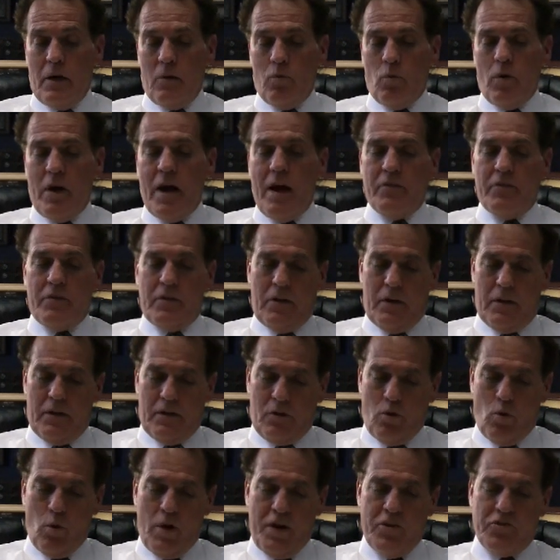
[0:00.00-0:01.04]
We have
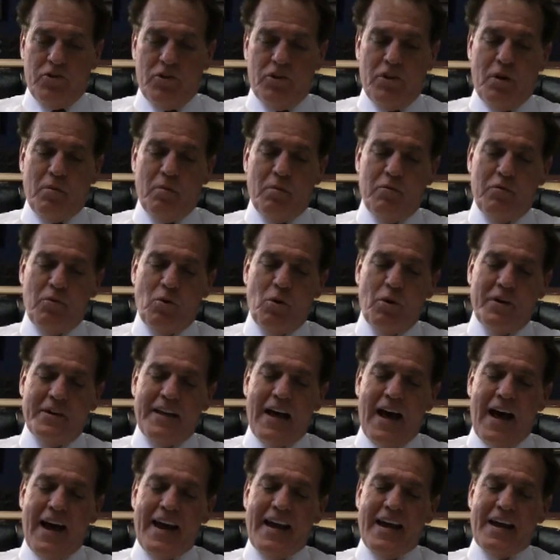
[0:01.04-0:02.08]
a question number four.
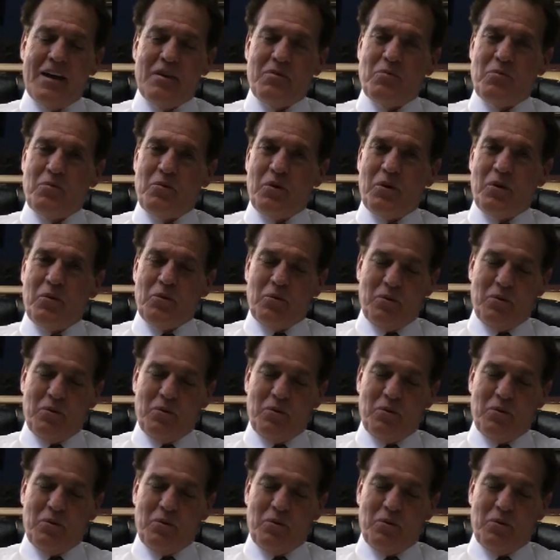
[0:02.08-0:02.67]
Diane,